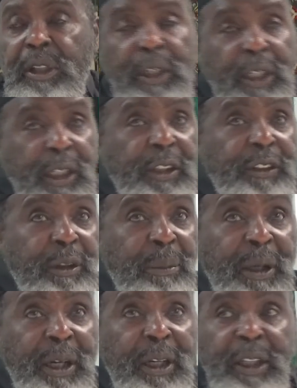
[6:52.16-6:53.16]
He's an
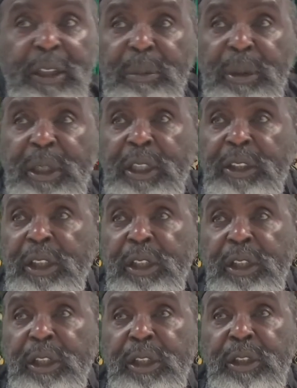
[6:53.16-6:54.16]
American, but he's,
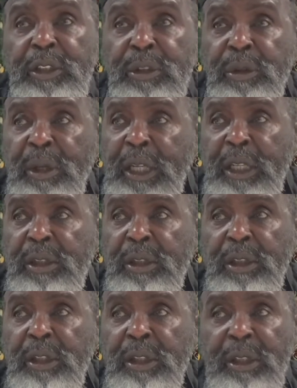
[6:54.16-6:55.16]
you
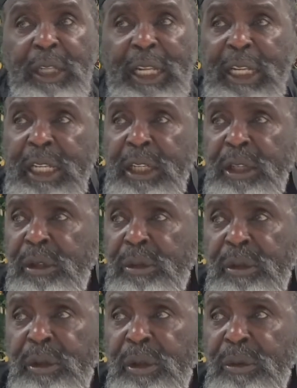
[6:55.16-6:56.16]
ain't, that ain't
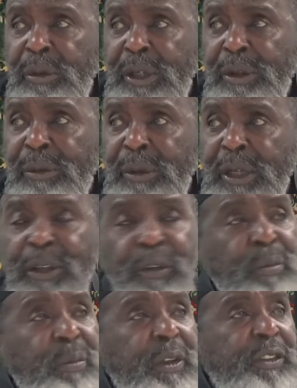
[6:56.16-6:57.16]
not, no way to run no
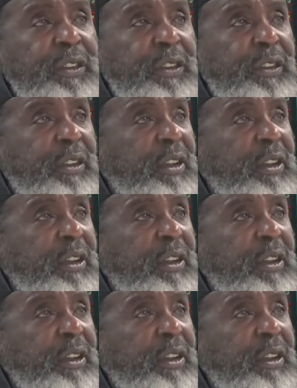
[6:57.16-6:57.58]
business.